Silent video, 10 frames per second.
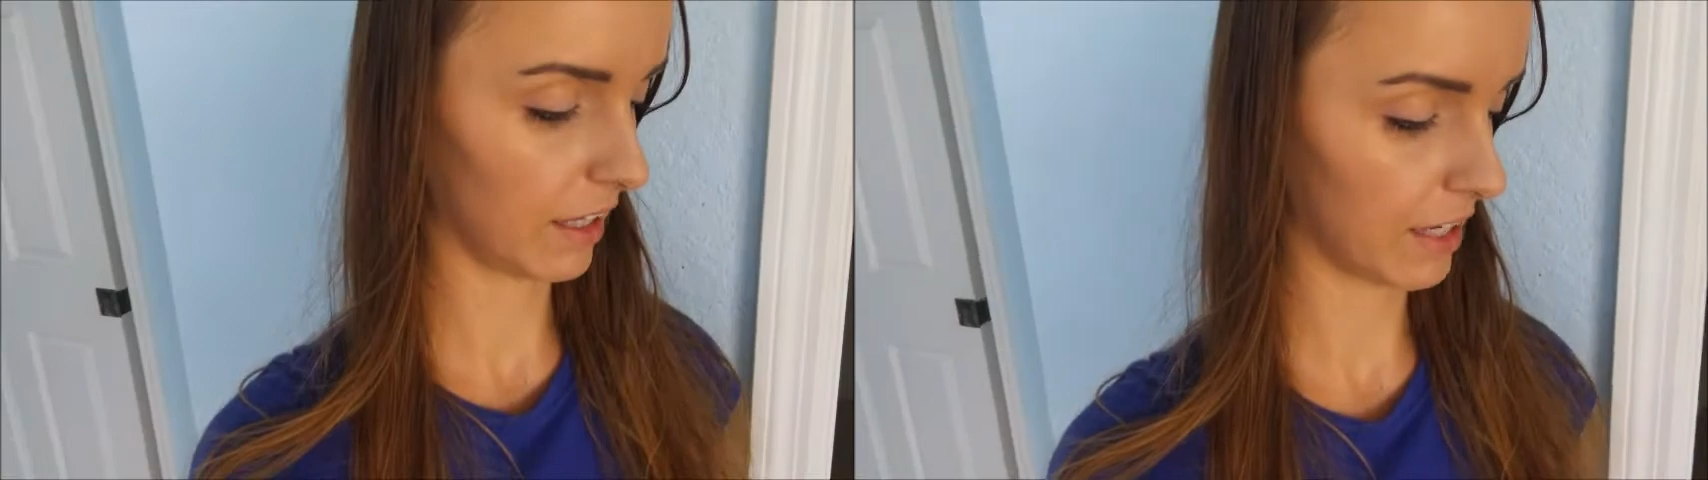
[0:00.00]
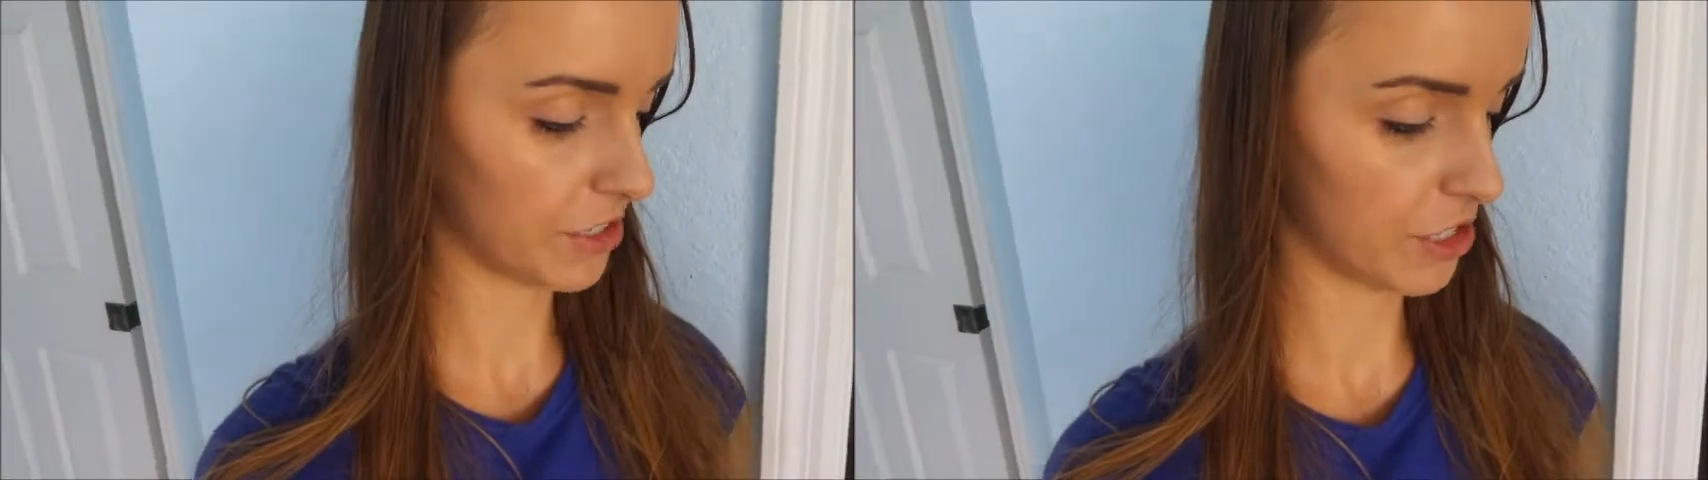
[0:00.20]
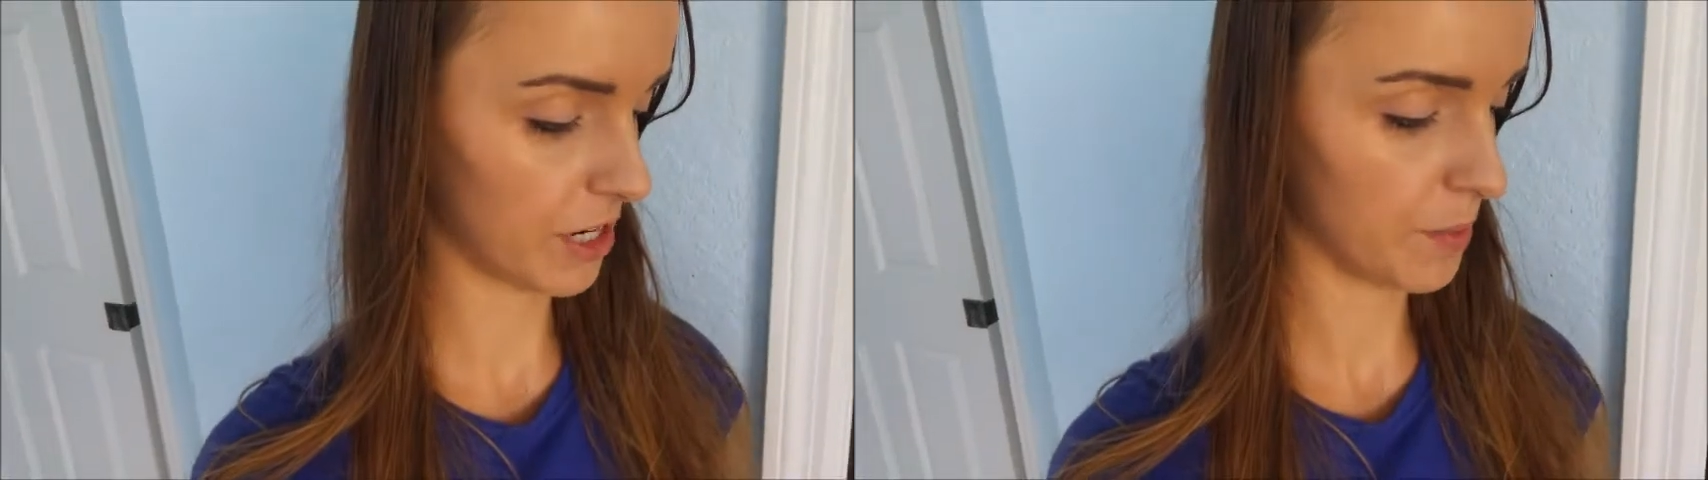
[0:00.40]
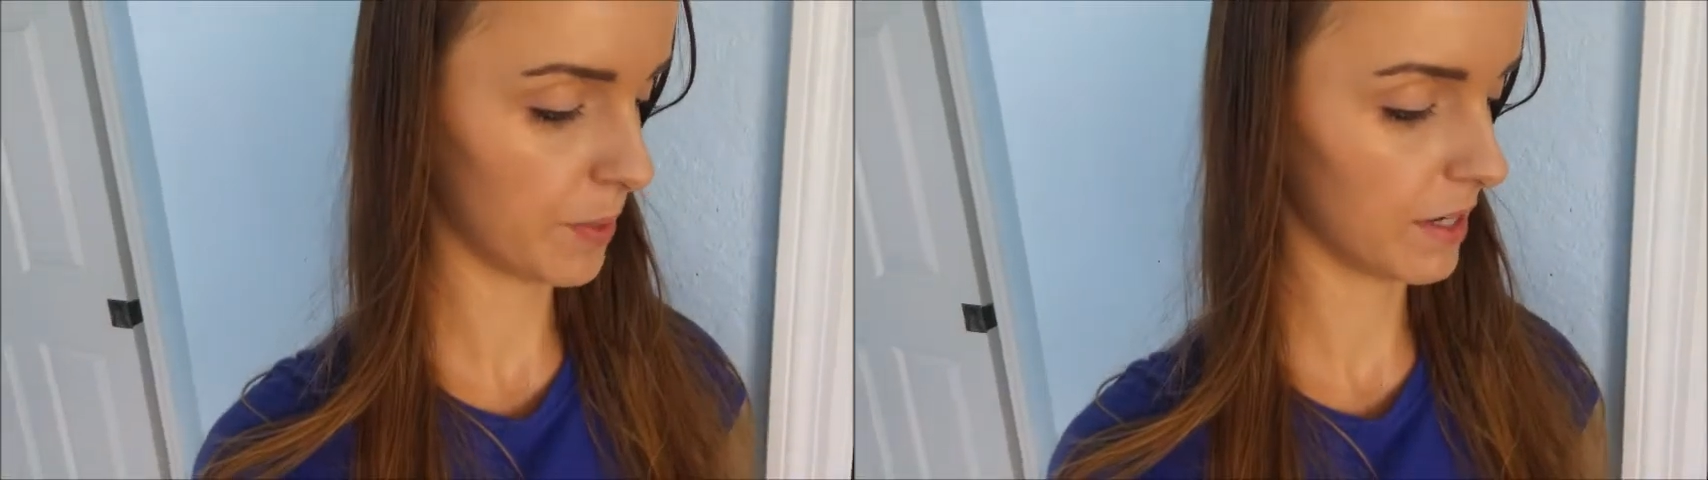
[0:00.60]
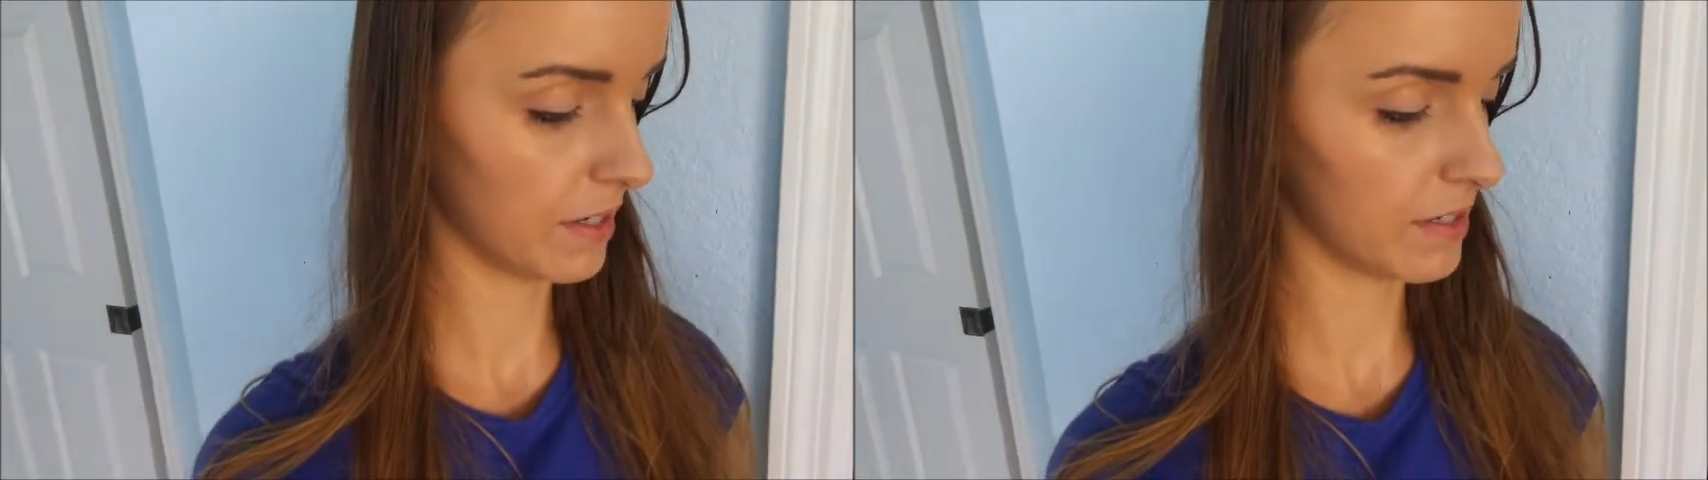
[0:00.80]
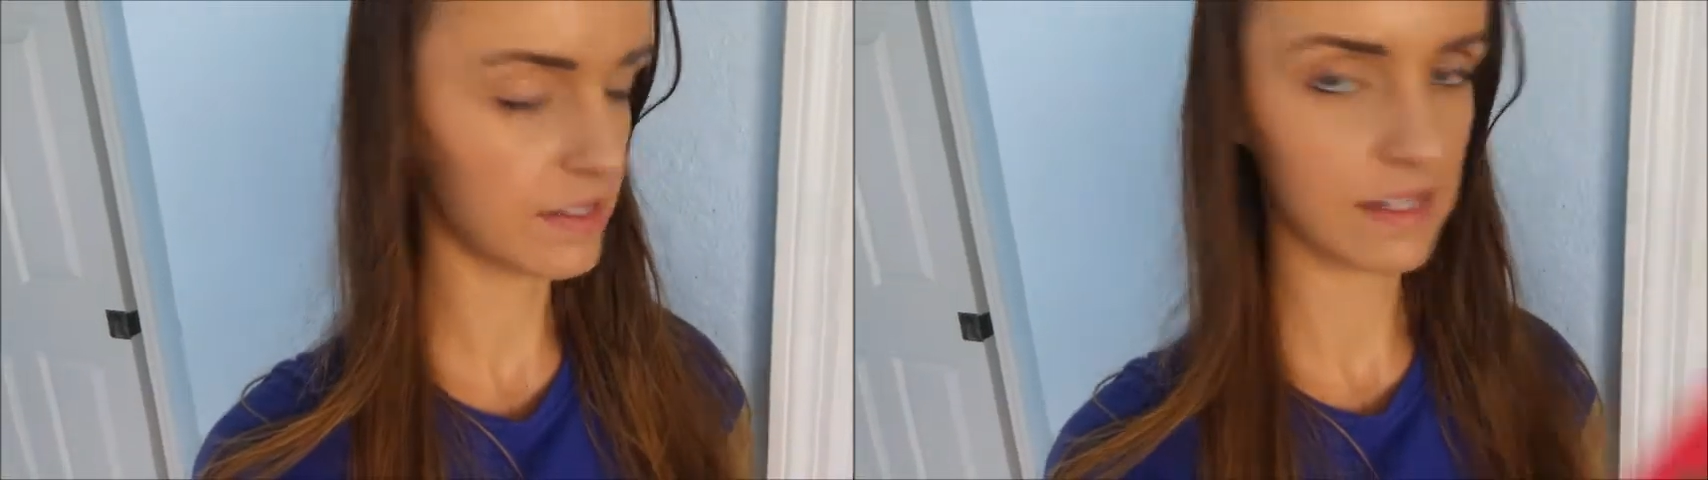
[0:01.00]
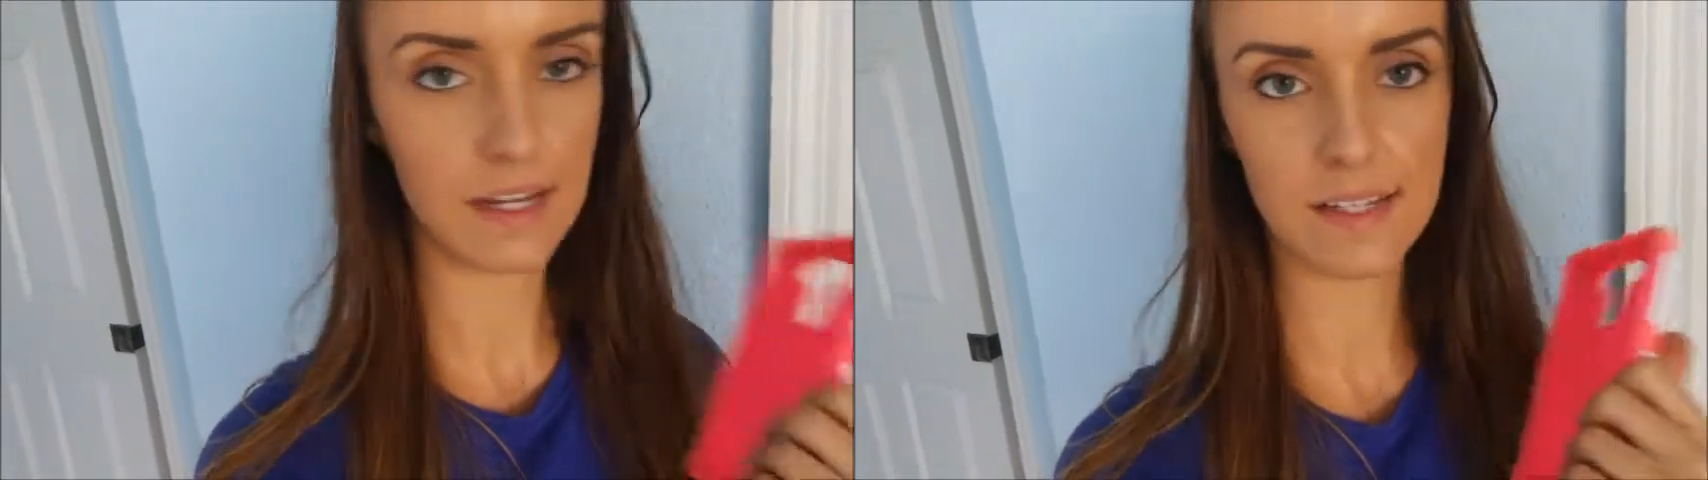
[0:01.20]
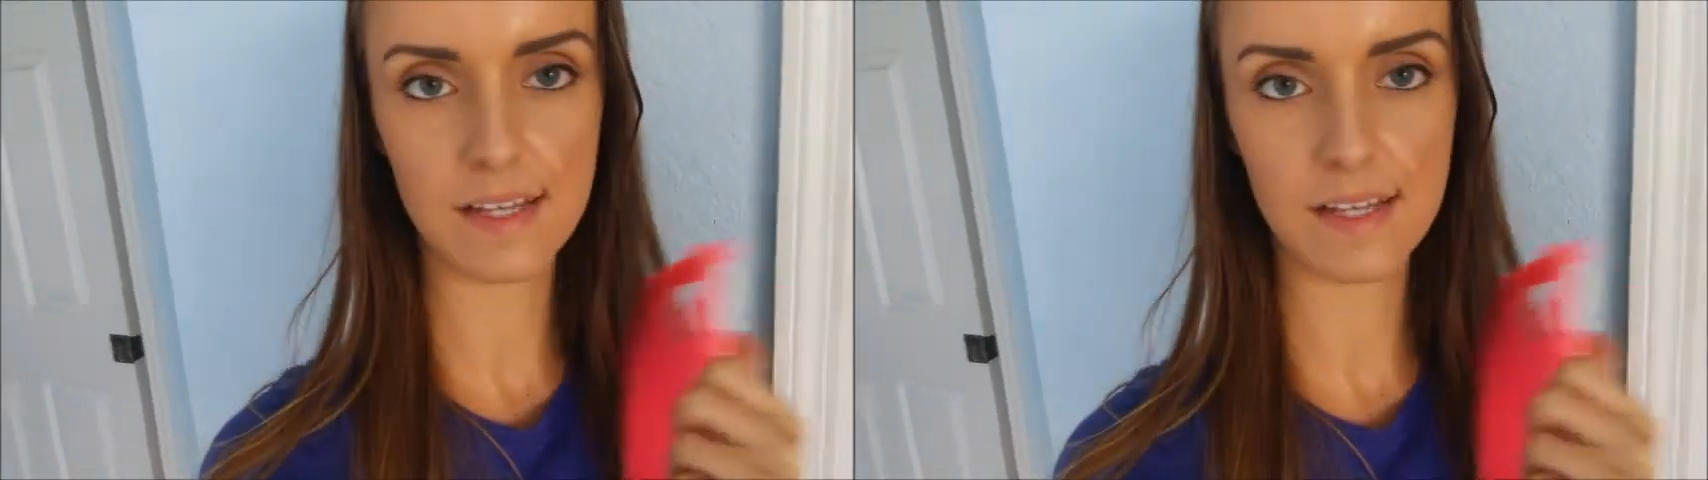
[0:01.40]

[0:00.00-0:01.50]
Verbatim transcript: picture, shit, but it's nice.